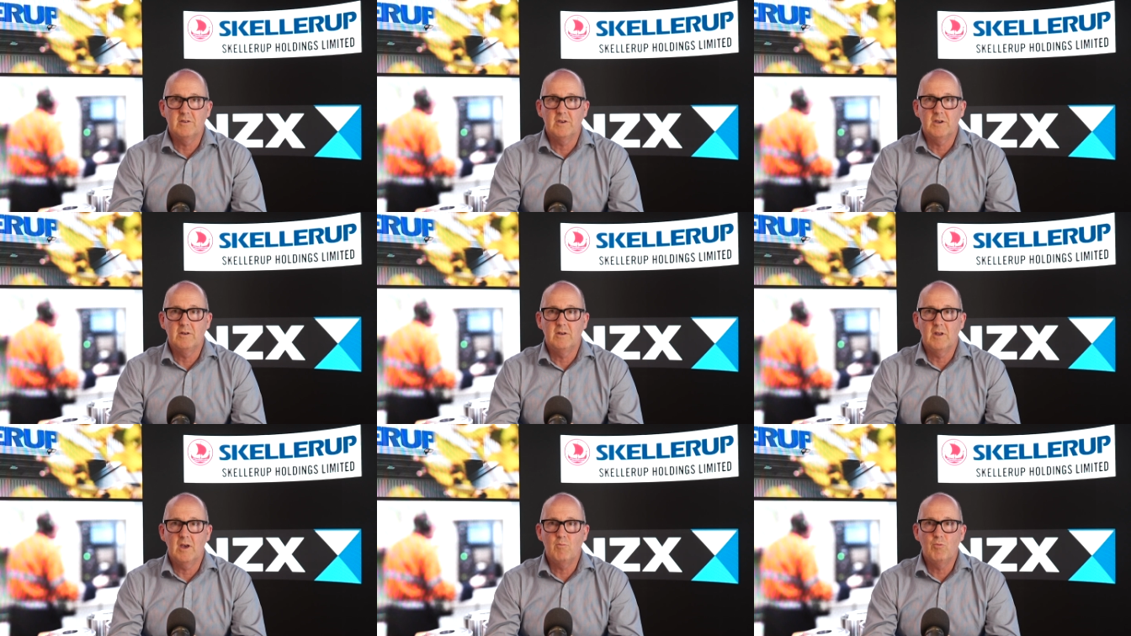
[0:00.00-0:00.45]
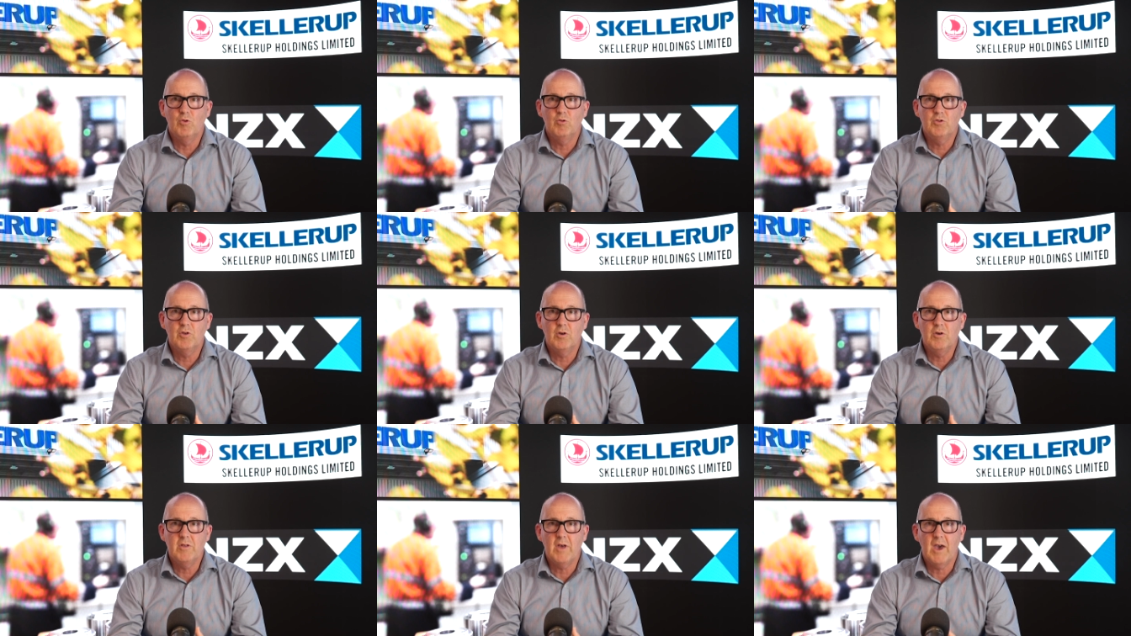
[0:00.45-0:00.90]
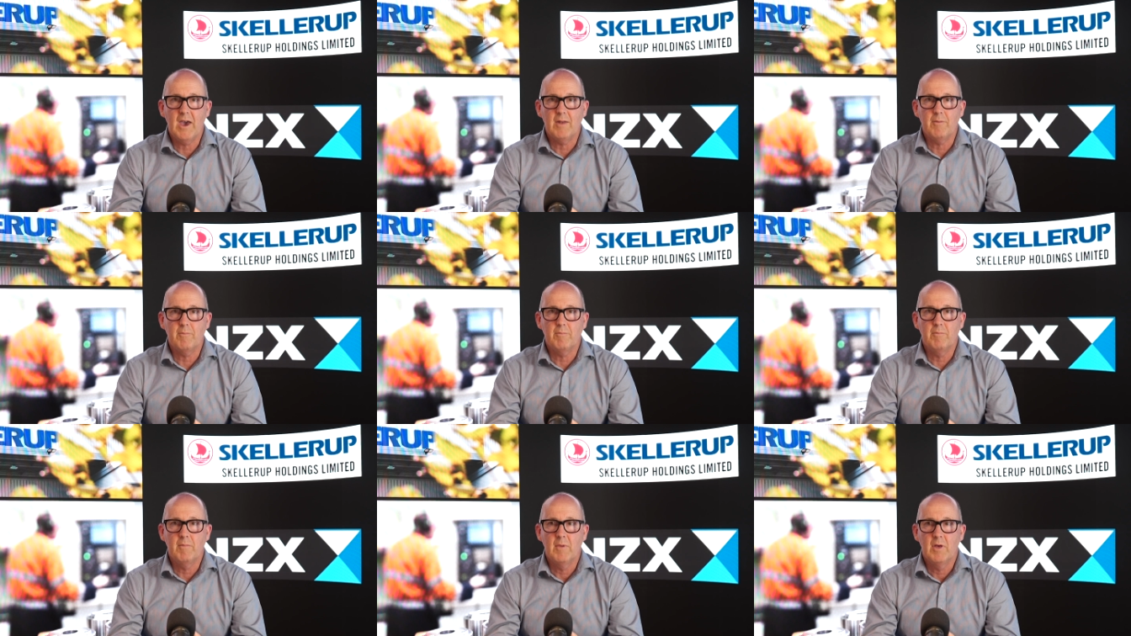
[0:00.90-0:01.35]
And we'll do that
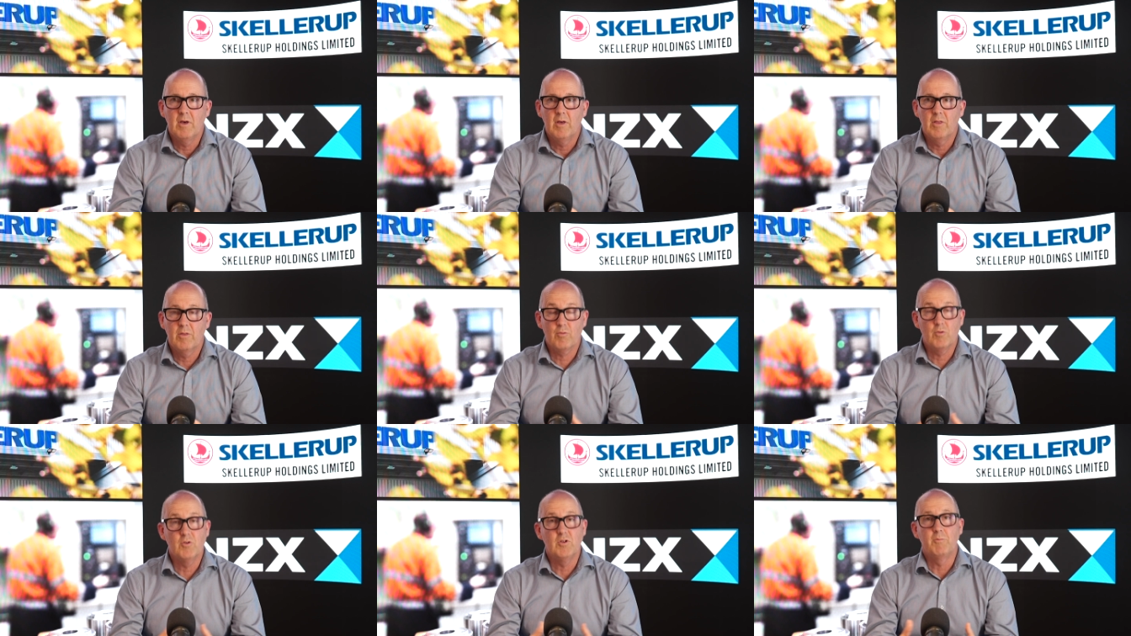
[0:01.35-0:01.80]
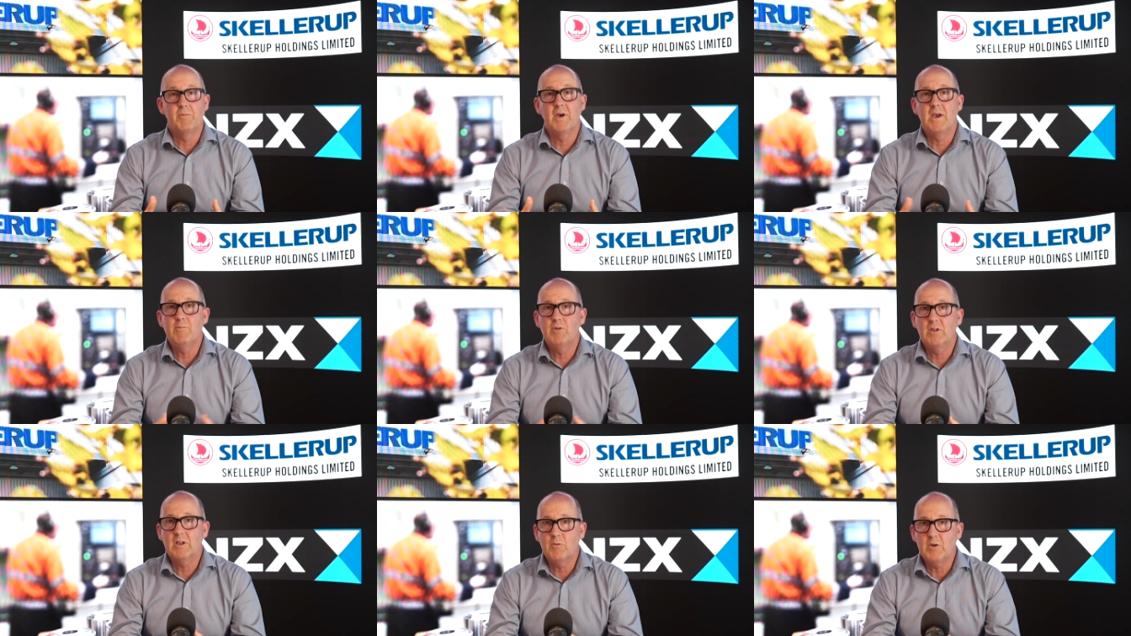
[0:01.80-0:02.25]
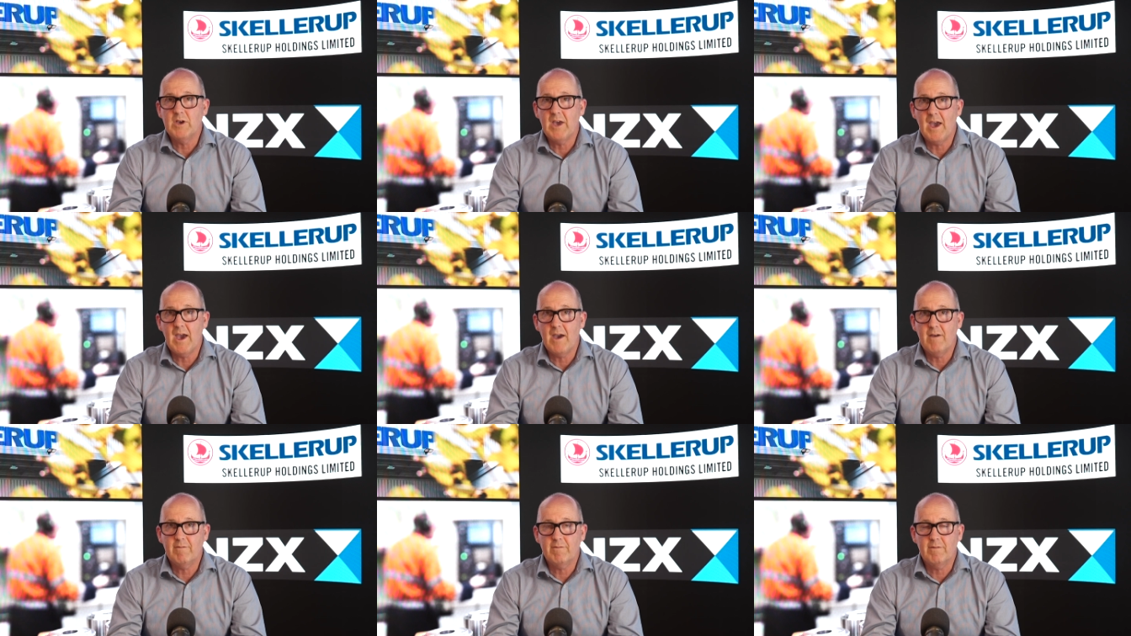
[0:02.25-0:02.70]
through the people that we
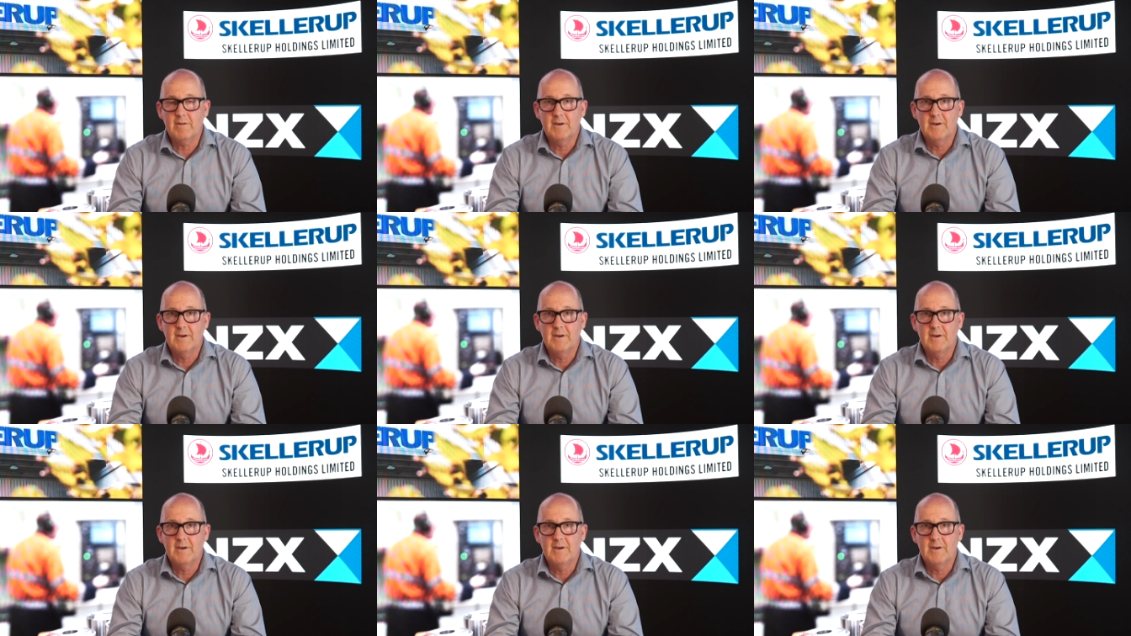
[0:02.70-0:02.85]
have,